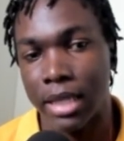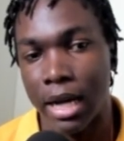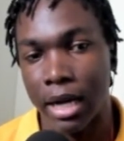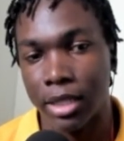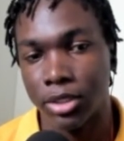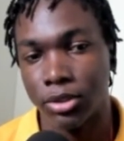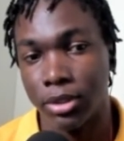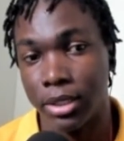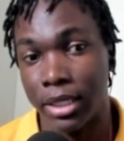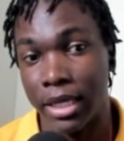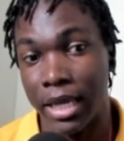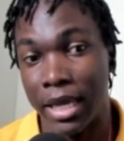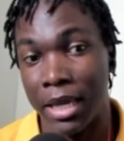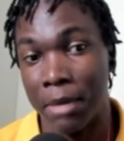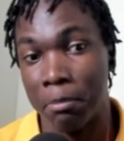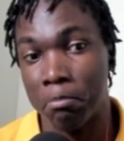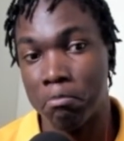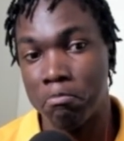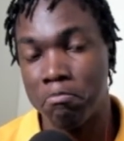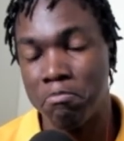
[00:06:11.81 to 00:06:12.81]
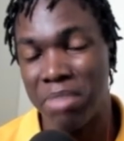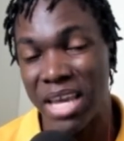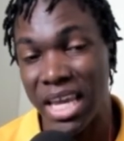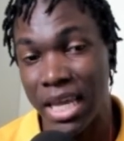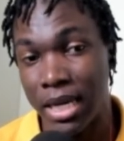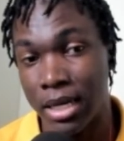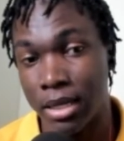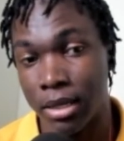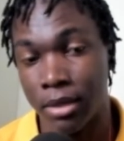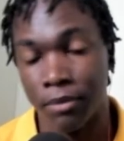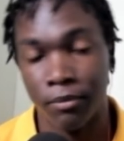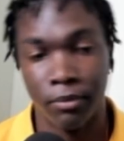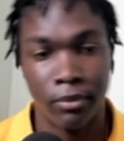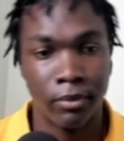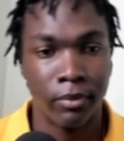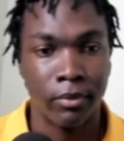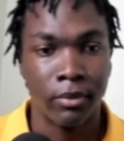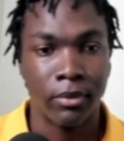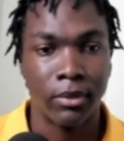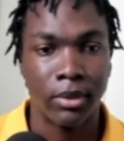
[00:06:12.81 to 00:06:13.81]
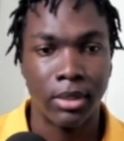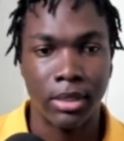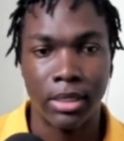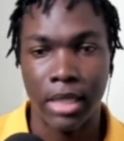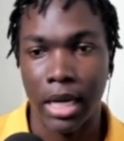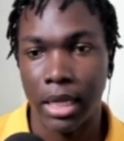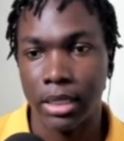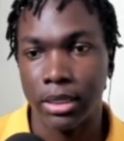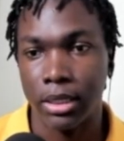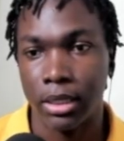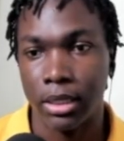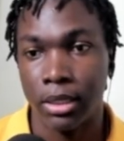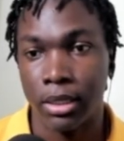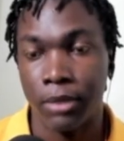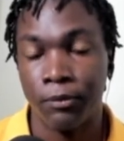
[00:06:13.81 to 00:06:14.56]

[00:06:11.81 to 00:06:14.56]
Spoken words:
actually a pin tactic.